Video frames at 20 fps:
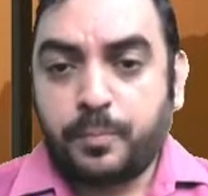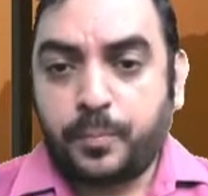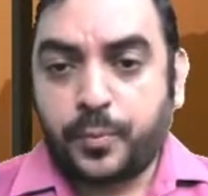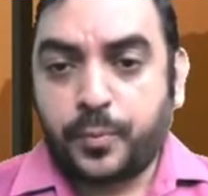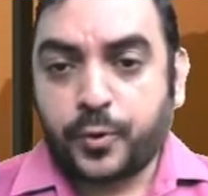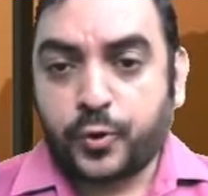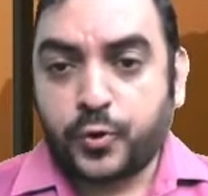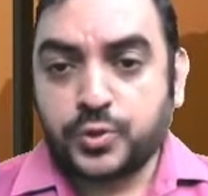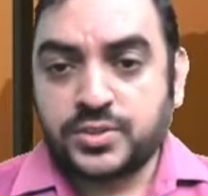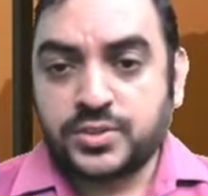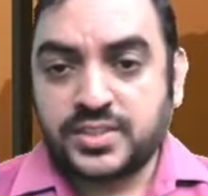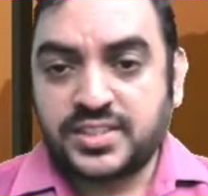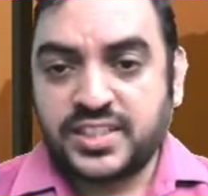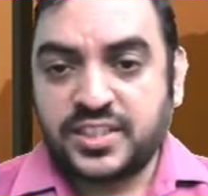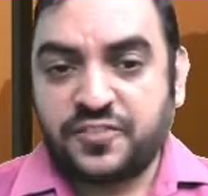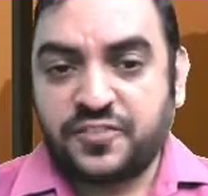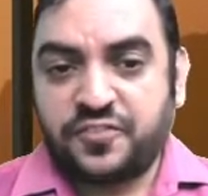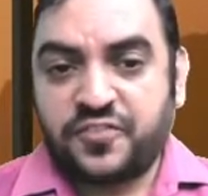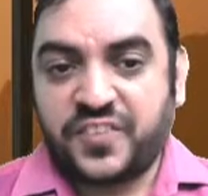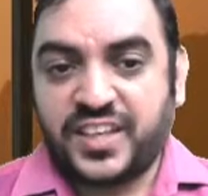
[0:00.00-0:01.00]

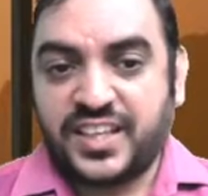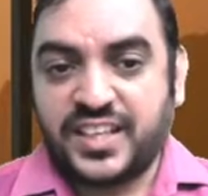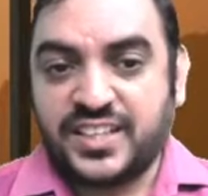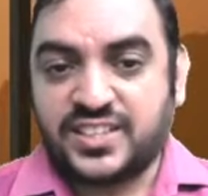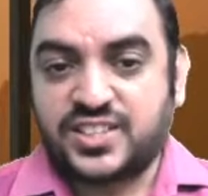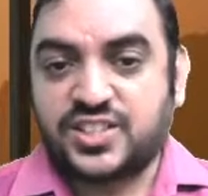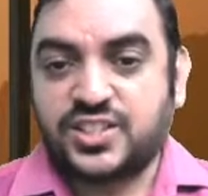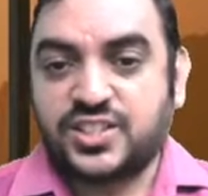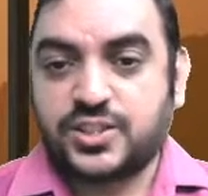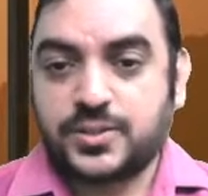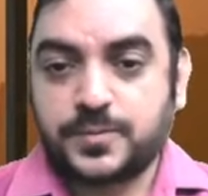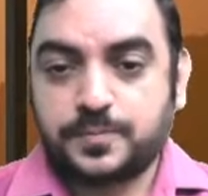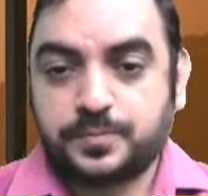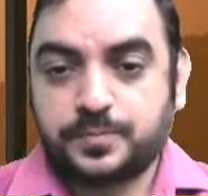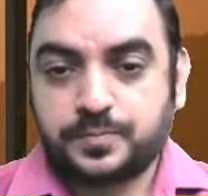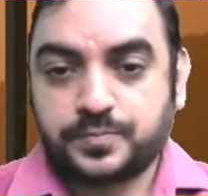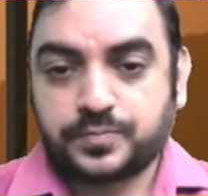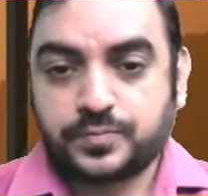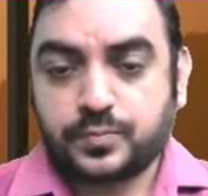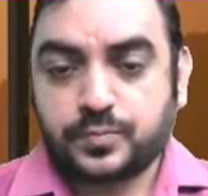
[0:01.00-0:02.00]
processing fees
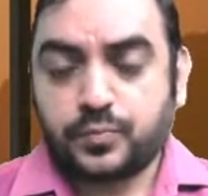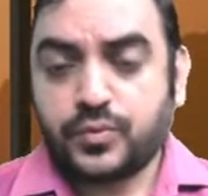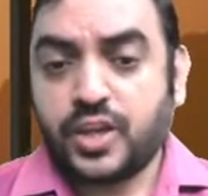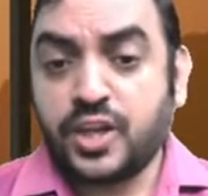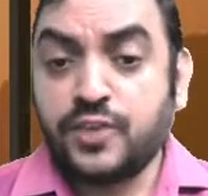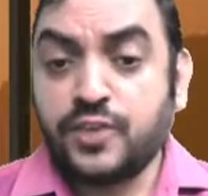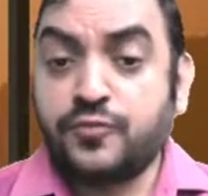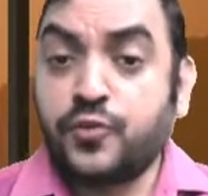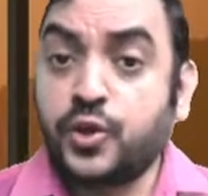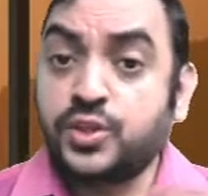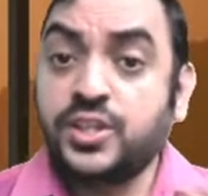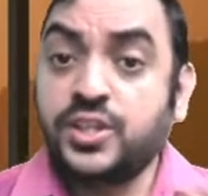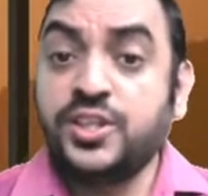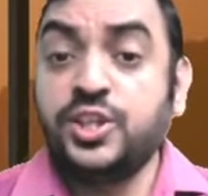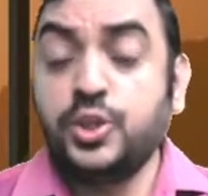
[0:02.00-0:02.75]
for the